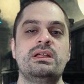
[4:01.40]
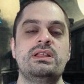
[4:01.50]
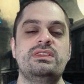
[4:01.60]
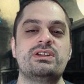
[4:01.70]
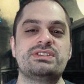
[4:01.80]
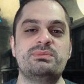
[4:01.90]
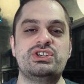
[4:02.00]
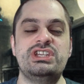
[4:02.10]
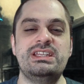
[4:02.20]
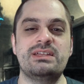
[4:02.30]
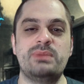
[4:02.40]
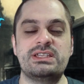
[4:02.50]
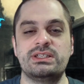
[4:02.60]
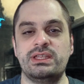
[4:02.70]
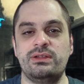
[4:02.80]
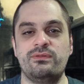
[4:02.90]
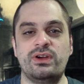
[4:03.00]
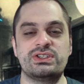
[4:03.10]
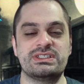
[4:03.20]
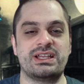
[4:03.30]
there's a machine that basically
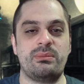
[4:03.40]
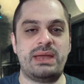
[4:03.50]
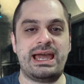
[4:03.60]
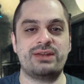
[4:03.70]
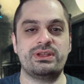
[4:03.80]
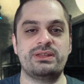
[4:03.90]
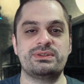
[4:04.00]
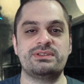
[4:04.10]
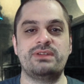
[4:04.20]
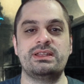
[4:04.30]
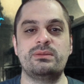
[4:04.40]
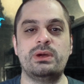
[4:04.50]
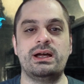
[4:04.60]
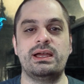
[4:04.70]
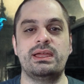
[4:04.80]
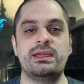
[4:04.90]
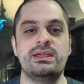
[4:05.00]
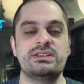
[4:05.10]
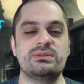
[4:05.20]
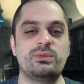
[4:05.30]
functions like a battery that was invented by
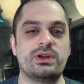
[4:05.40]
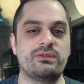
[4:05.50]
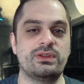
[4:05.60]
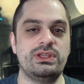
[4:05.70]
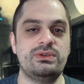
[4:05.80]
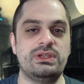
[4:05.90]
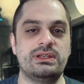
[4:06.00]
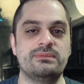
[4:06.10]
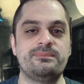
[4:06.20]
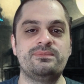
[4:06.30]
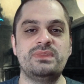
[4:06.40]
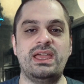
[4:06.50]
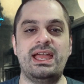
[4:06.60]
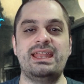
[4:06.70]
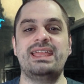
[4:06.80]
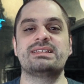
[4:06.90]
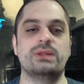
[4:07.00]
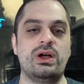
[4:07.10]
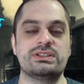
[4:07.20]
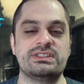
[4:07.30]
someone working for the Union, and it gets
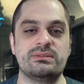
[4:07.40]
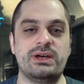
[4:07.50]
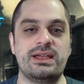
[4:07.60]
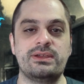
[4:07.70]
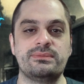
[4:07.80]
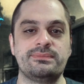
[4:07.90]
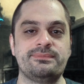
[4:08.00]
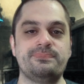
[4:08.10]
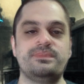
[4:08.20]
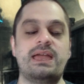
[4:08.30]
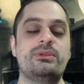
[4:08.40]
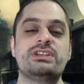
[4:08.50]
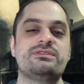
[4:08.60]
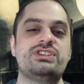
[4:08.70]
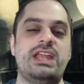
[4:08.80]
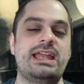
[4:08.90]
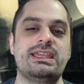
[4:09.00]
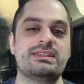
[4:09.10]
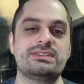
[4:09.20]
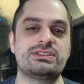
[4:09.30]
lost in the bayou. Now, because of
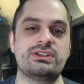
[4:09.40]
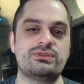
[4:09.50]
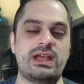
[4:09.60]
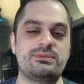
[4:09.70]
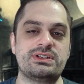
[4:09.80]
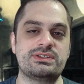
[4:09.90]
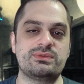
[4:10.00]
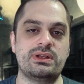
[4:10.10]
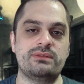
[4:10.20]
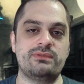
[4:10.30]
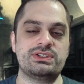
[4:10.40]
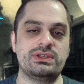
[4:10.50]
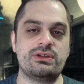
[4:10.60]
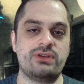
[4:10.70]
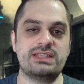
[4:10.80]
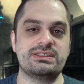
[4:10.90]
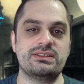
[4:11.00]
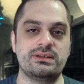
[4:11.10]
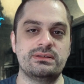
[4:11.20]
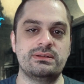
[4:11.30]
shenanigans, this contraption is what eventually creates
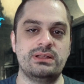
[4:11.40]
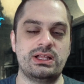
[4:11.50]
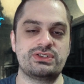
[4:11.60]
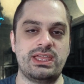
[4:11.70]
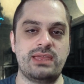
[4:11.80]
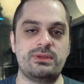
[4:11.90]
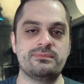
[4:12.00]
the electric Gaiman.